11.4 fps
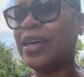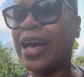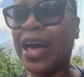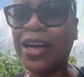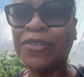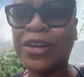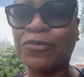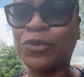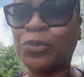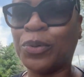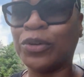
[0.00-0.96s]
I've had
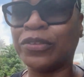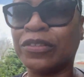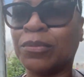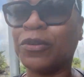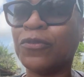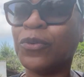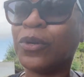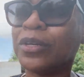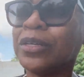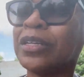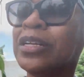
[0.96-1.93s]
food poisoning
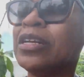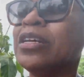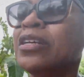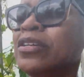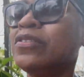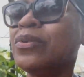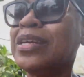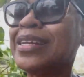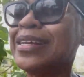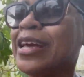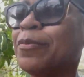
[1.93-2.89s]
before. So it
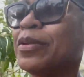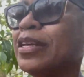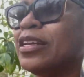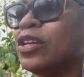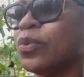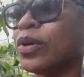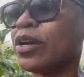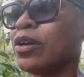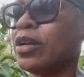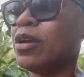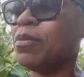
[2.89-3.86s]
can happen
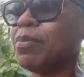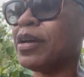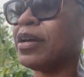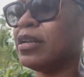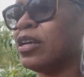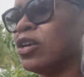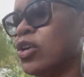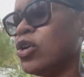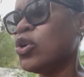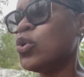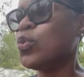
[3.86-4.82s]
anywhere. But
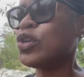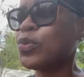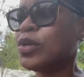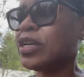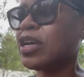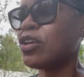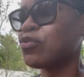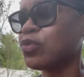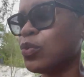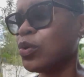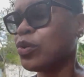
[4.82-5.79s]
when you're in a
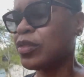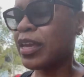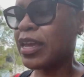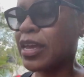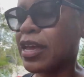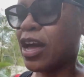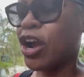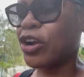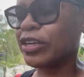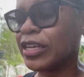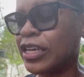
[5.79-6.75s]
country where they
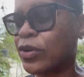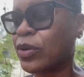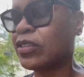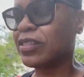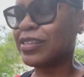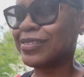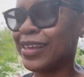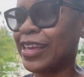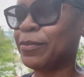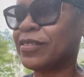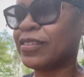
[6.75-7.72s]
aren't adhering to the
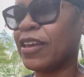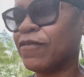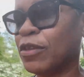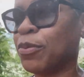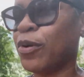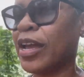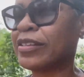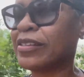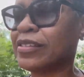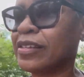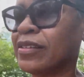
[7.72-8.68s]
same safety
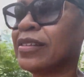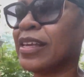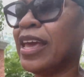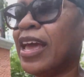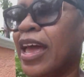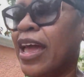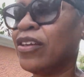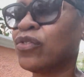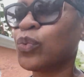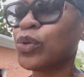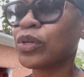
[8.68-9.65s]
practices
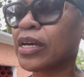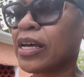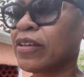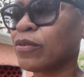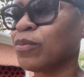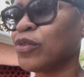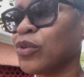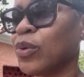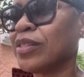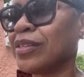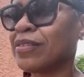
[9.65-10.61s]
as we're accustomed
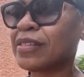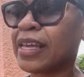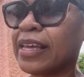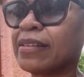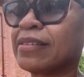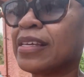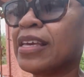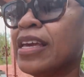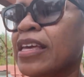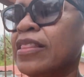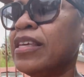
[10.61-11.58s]
to in the States,
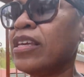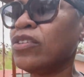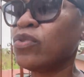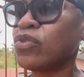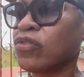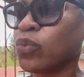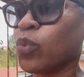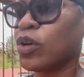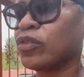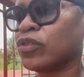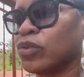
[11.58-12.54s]
then you just
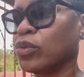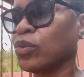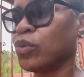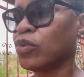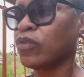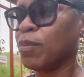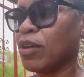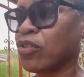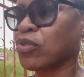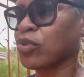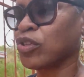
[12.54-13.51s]
want to just make
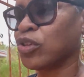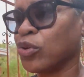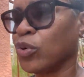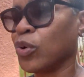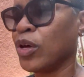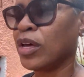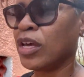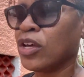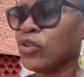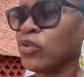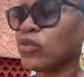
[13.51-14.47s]
sure you
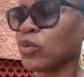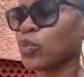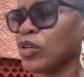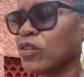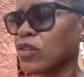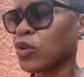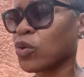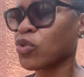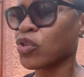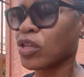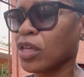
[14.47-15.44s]
do some
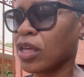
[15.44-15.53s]
research,